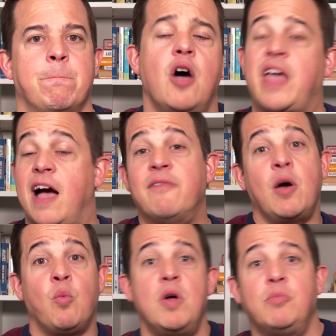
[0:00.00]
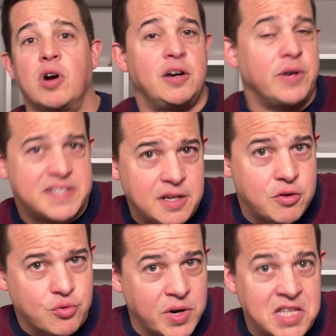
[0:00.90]
Okay, I've got one more. I know I said
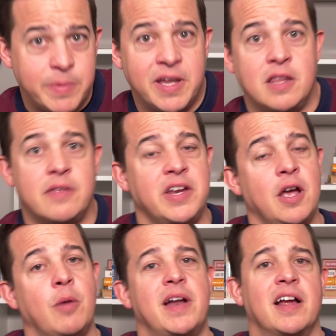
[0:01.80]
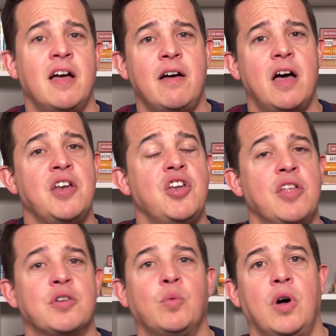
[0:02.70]
3 at the beginning of the video, but I got
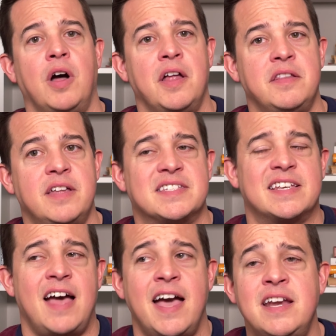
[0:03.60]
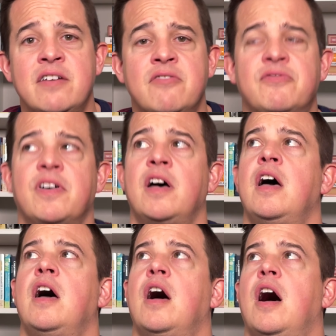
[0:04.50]
another one that's kind of,
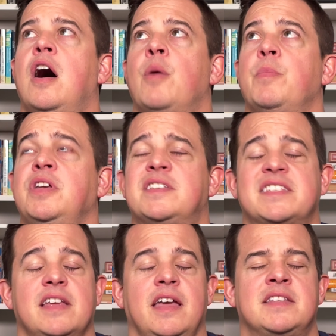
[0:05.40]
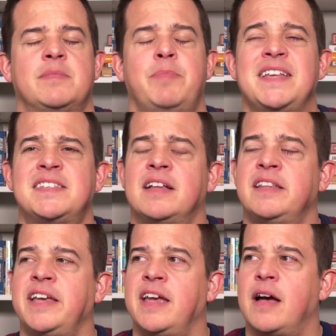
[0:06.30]
it's
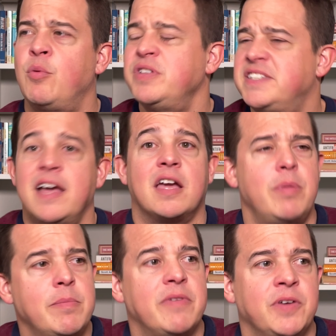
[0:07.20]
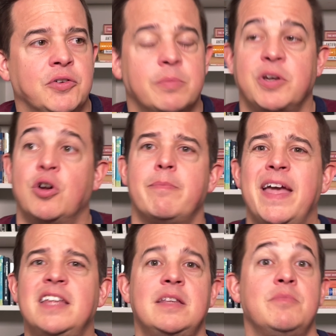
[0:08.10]
basically, I wouldn't say a commitment filter, but you're
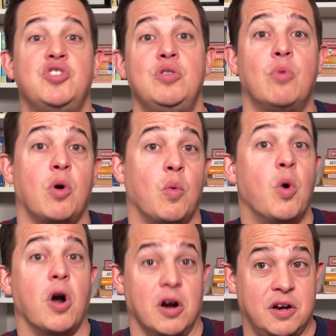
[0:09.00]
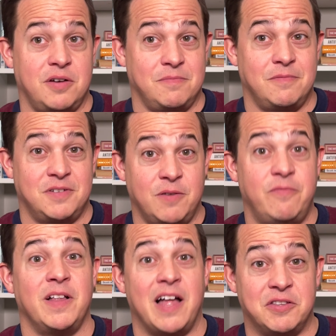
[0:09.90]
making them do more work to
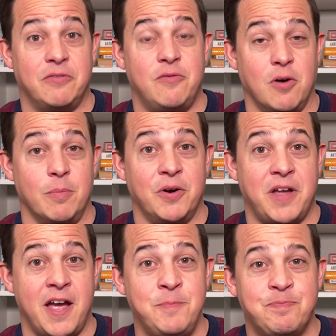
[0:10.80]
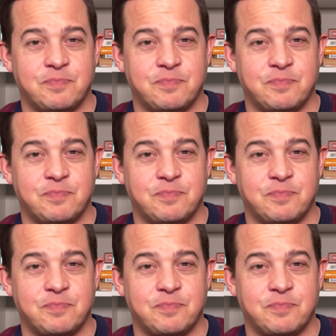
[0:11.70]
fill out the form, okay?